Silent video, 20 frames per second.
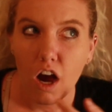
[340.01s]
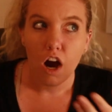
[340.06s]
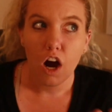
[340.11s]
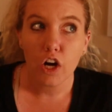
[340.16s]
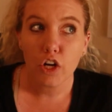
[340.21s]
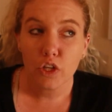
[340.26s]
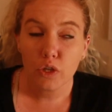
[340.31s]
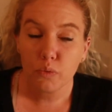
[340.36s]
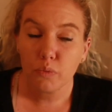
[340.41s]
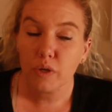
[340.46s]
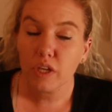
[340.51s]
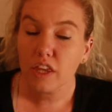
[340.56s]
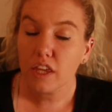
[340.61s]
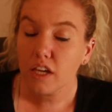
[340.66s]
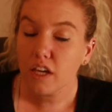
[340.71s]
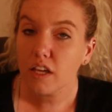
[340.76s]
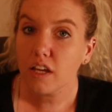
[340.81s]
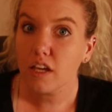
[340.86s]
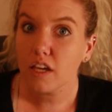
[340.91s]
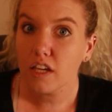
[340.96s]
Are you really
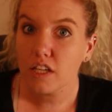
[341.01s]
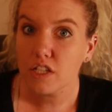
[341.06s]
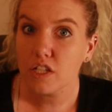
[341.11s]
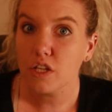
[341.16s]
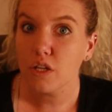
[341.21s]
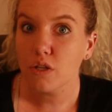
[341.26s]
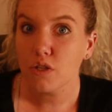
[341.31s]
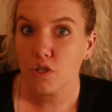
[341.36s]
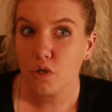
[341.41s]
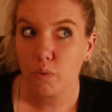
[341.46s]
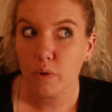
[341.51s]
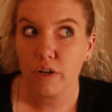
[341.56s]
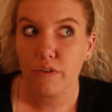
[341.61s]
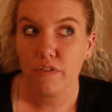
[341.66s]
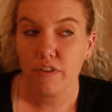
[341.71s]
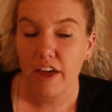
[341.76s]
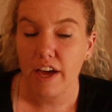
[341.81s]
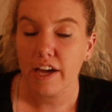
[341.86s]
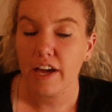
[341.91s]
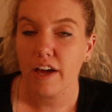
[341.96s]
going to continue to work
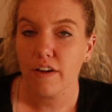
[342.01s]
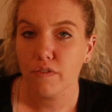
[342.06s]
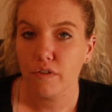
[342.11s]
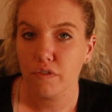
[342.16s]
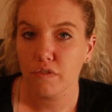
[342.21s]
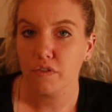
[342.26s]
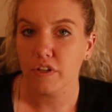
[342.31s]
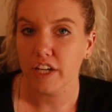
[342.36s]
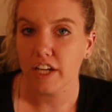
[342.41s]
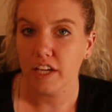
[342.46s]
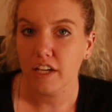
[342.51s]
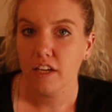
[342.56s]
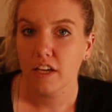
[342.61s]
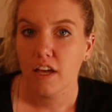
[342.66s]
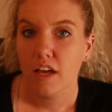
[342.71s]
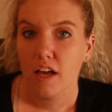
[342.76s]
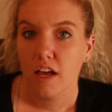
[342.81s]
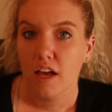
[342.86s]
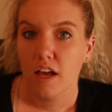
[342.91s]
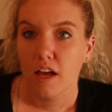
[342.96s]
for that guy for free?
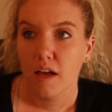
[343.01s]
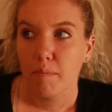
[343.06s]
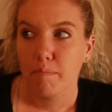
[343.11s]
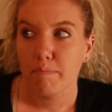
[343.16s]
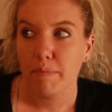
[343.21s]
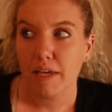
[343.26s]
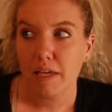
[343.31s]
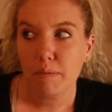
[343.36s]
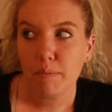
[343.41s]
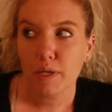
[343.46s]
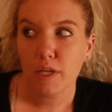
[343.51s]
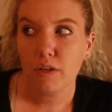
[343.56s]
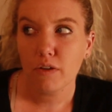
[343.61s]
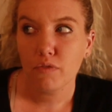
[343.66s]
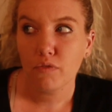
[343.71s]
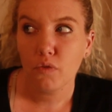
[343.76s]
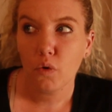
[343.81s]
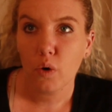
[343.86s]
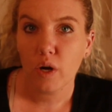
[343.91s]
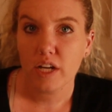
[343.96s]

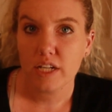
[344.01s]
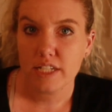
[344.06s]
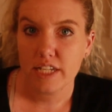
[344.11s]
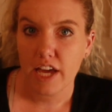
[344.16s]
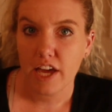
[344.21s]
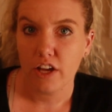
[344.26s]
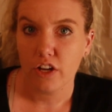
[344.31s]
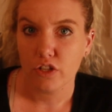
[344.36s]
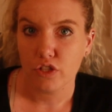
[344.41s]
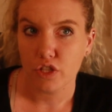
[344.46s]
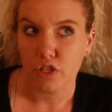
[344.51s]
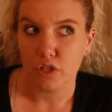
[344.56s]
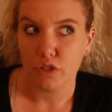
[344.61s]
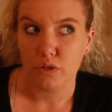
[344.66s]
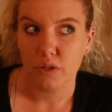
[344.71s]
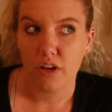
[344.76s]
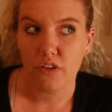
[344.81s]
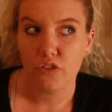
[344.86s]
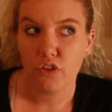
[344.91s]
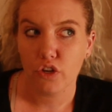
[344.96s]
Maybe for a day or
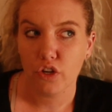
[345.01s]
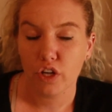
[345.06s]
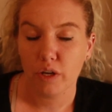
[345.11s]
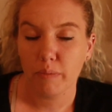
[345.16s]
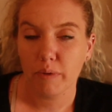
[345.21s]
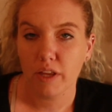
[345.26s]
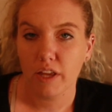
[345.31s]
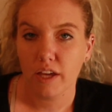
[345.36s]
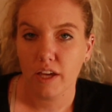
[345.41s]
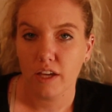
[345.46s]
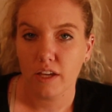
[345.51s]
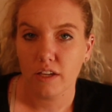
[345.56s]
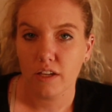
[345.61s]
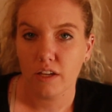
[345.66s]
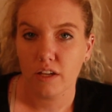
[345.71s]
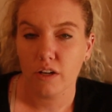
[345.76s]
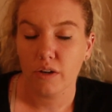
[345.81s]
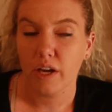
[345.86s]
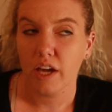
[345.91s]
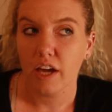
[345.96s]
two, and then you're going to be
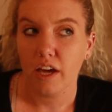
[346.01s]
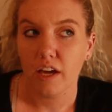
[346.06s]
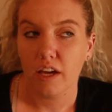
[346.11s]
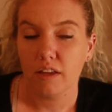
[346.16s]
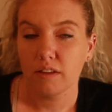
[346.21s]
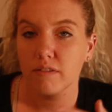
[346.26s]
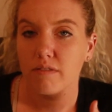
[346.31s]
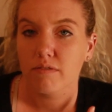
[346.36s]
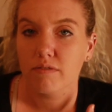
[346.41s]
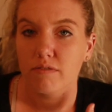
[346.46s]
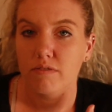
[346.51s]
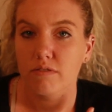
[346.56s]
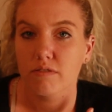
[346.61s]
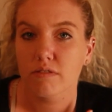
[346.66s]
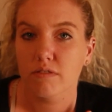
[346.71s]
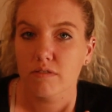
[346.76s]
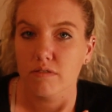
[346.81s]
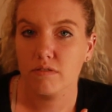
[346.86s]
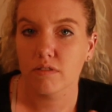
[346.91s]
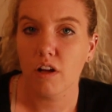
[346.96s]
like, okay,
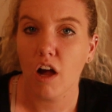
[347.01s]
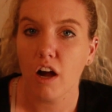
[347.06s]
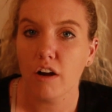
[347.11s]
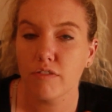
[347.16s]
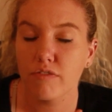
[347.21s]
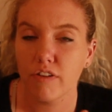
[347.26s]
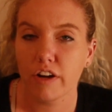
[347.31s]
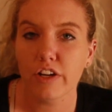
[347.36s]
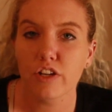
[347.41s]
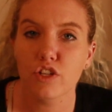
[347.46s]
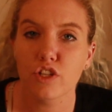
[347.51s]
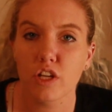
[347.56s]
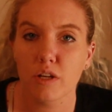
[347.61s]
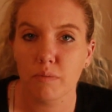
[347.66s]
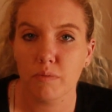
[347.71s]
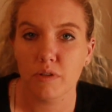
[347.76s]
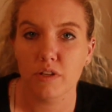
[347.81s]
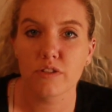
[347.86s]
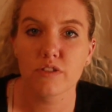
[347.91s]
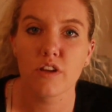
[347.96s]
our
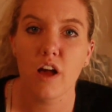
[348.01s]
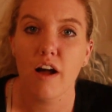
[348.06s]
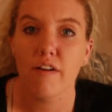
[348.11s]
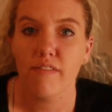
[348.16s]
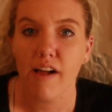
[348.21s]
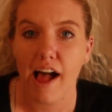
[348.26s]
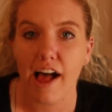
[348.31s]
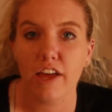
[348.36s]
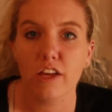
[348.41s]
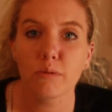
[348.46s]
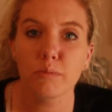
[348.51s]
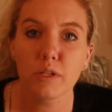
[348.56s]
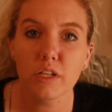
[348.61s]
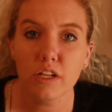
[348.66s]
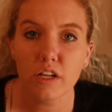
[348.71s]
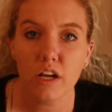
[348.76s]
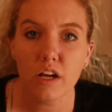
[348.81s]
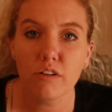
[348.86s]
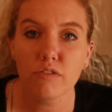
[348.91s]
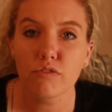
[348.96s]
friendship is not valuable
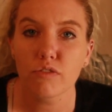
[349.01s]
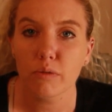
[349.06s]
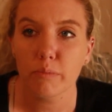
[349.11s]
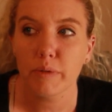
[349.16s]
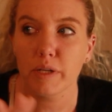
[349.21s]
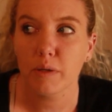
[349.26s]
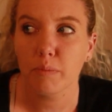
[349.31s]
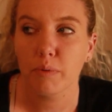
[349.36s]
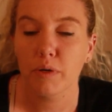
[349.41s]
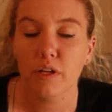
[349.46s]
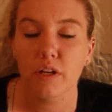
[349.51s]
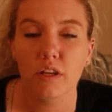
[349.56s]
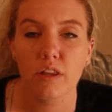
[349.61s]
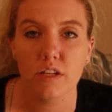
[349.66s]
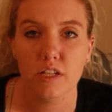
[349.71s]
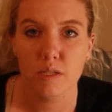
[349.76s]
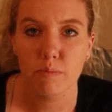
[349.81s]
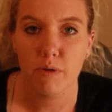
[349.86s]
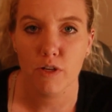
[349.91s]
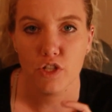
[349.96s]
enough for me to put in
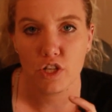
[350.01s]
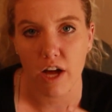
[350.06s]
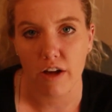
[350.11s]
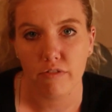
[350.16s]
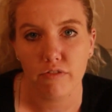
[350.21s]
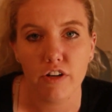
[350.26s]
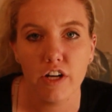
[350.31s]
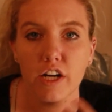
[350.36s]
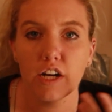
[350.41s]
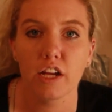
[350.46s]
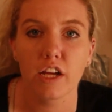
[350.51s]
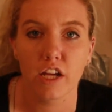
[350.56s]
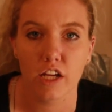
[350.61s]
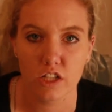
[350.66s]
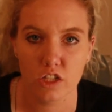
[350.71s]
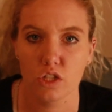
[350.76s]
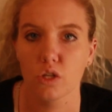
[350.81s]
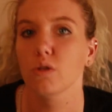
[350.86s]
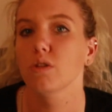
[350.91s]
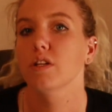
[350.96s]
this much effort and
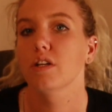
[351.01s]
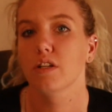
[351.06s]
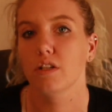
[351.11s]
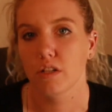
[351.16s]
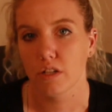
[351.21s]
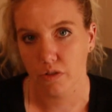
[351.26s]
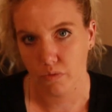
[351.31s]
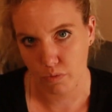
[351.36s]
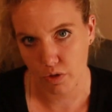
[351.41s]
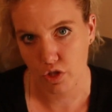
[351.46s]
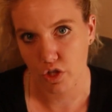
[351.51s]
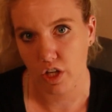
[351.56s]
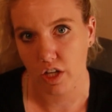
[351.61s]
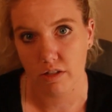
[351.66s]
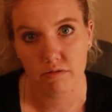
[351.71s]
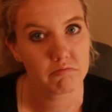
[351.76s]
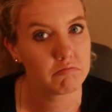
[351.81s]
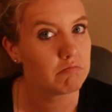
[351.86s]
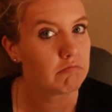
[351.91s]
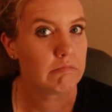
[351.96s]
get so little in
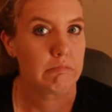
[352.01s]
return.